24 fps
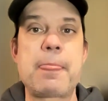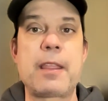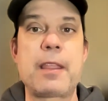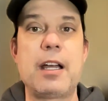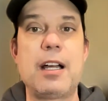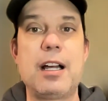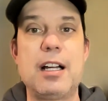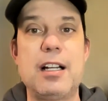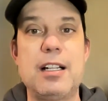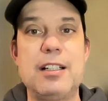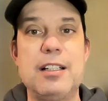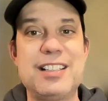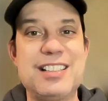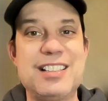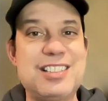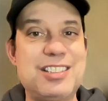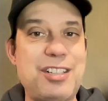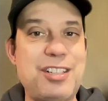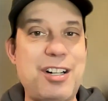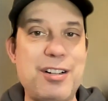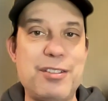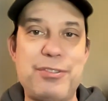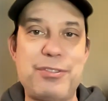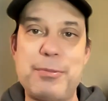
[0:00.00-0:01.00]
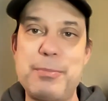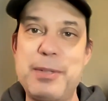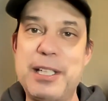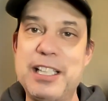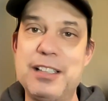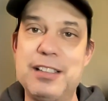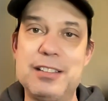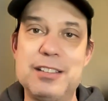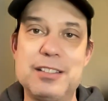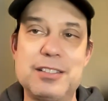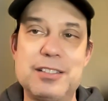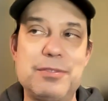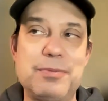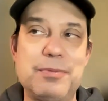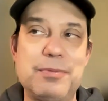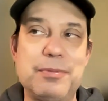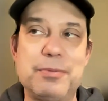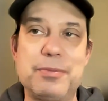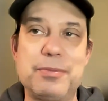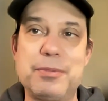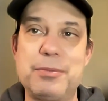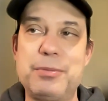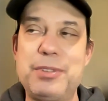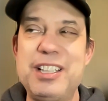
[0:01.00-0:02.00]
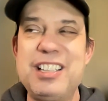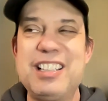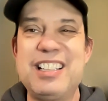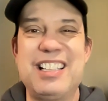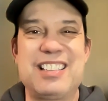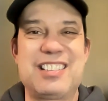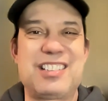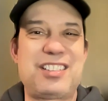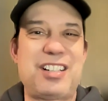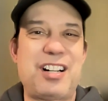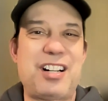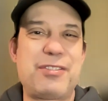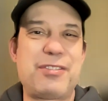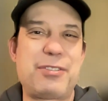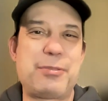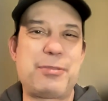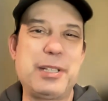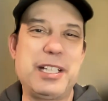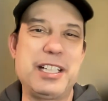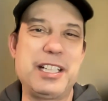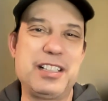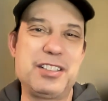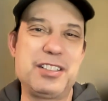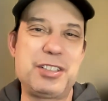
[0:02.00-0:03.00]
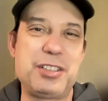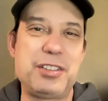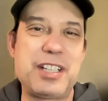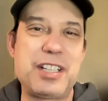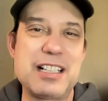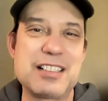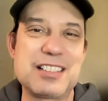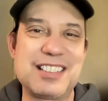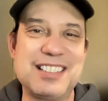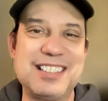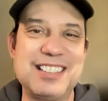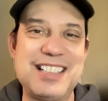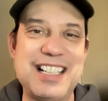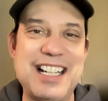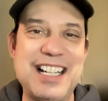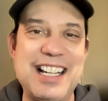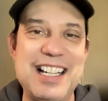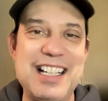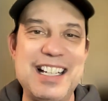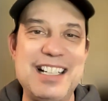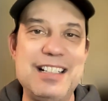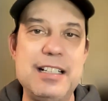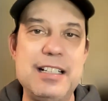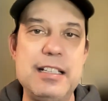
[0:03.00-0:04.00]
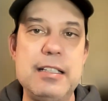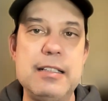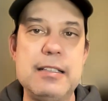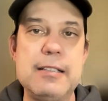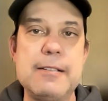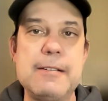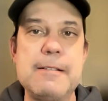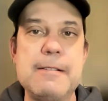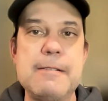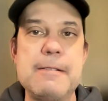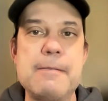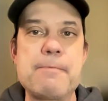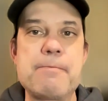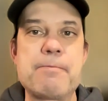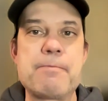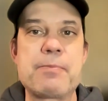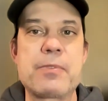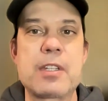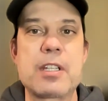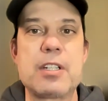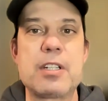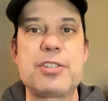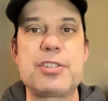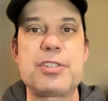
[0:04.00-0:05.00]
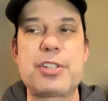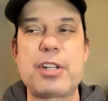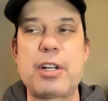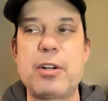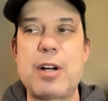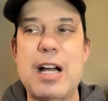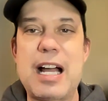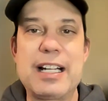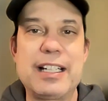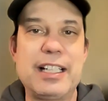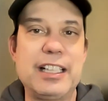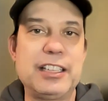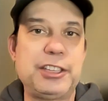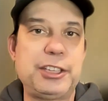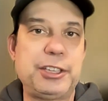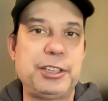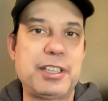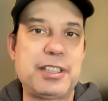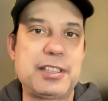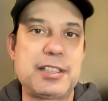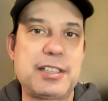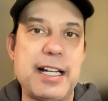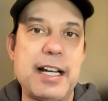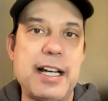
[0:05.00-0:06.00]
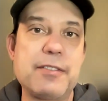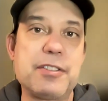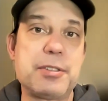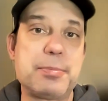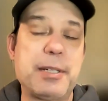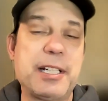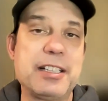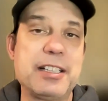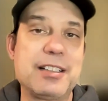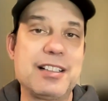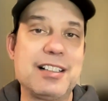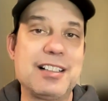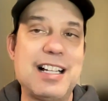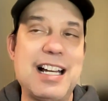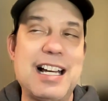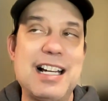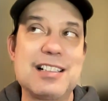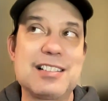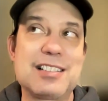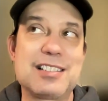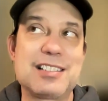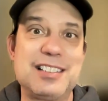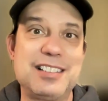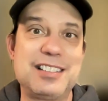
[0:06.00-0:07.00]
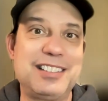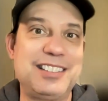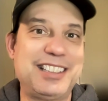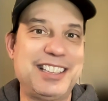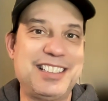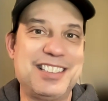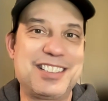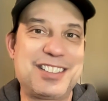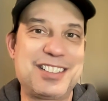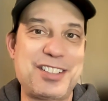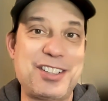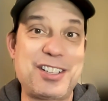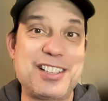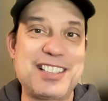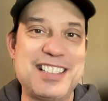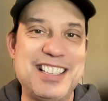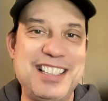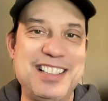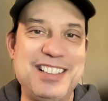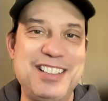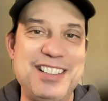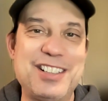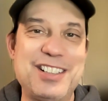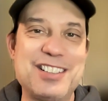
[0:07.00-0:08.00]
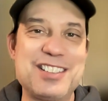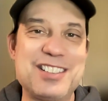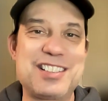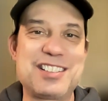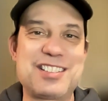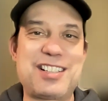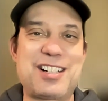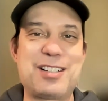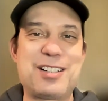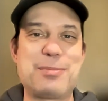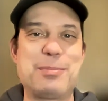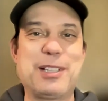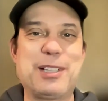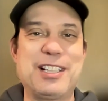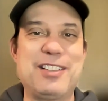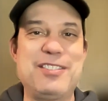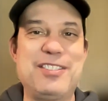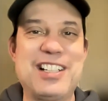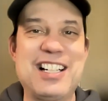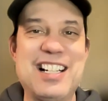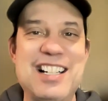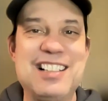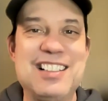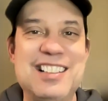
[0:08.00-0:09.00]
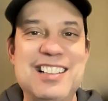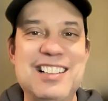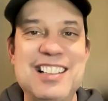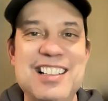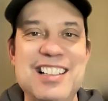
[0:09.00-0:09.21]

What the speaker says: this started for me in, really it started for me in 2010. So I guess you could say I've spent the last, 13 years. It's hard to believe that.